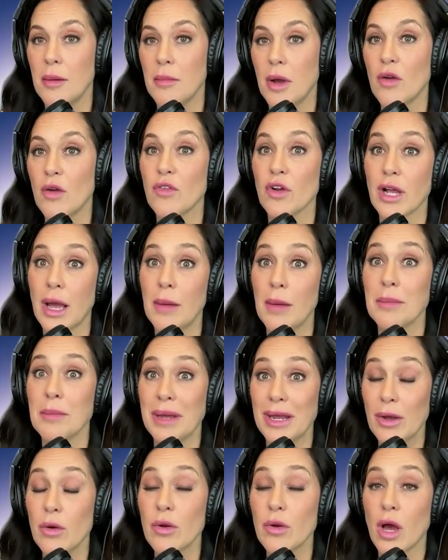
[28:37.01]
overcoming
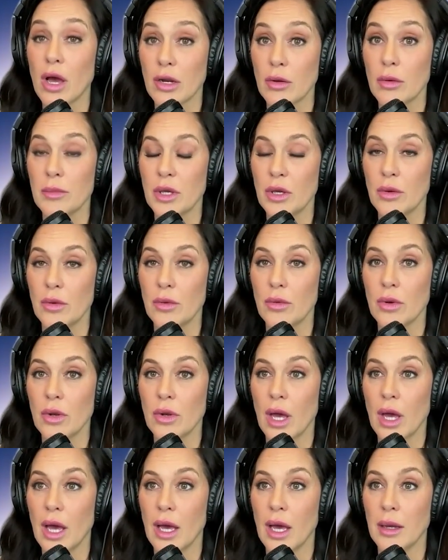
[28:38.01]
my own
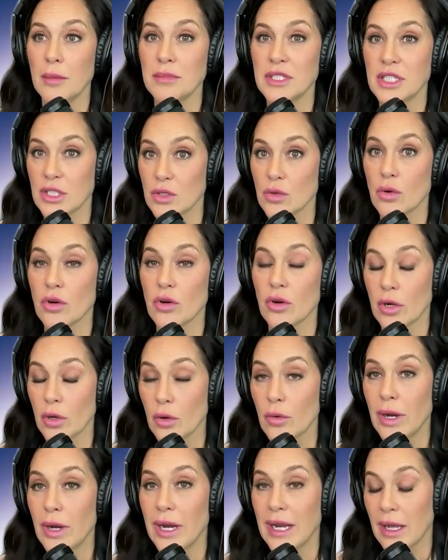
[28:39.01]
autoimmune disorder and
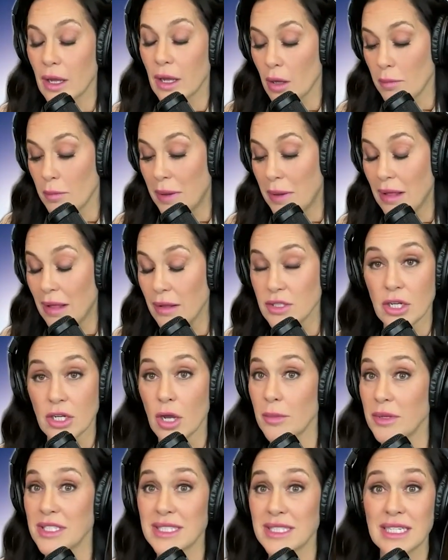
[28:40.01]
creating balance and
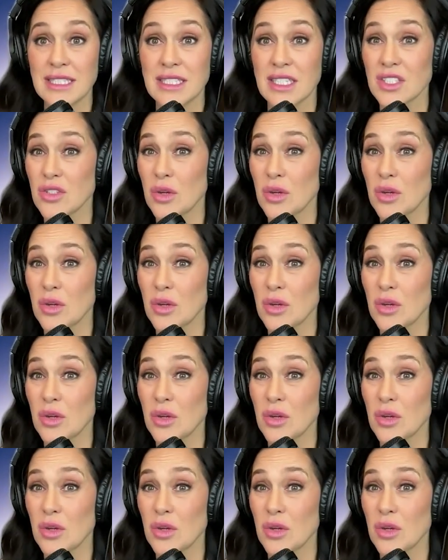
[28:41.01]
homeostasis.